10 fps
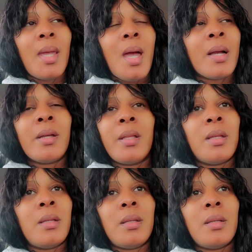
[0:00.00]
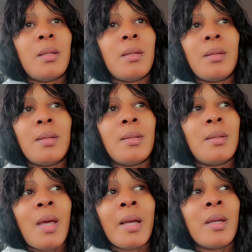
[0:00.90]
I couldn't,
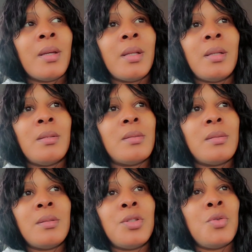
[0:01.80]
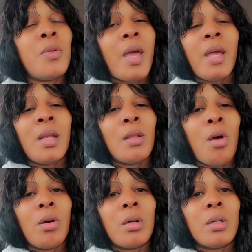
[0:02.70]
I couldn't do that any
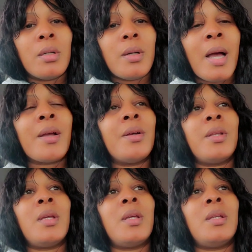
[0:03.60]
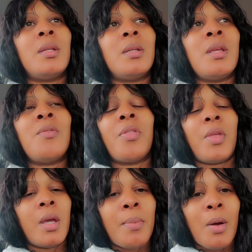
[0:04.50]
longer. I couldn't even
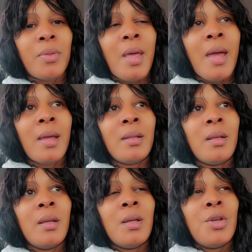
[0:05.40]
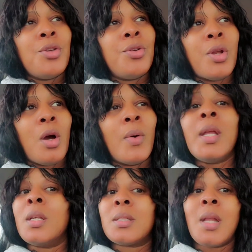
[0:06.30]
think about that, you know.
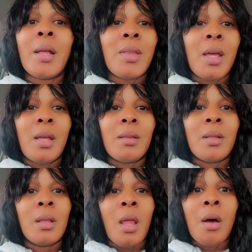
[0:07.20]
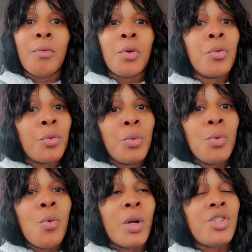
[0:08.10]
And it's not that the love
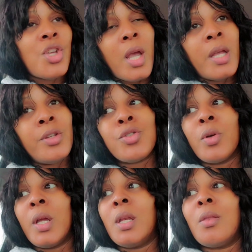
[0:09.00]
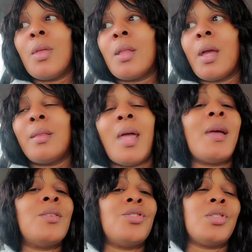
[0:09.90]
grew or changed or anything like
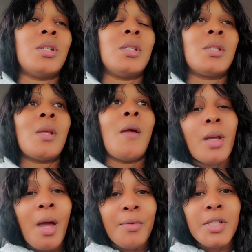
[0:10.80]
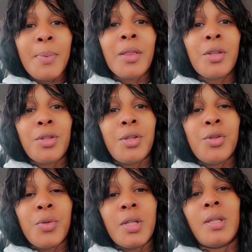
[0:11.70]
that. It's just, I respected the
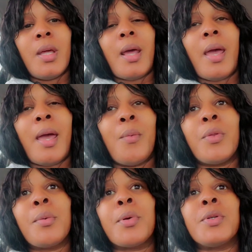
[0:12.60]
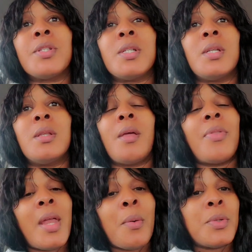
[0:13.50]
union that I had with the person
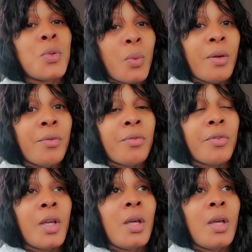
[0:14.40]
that I was with.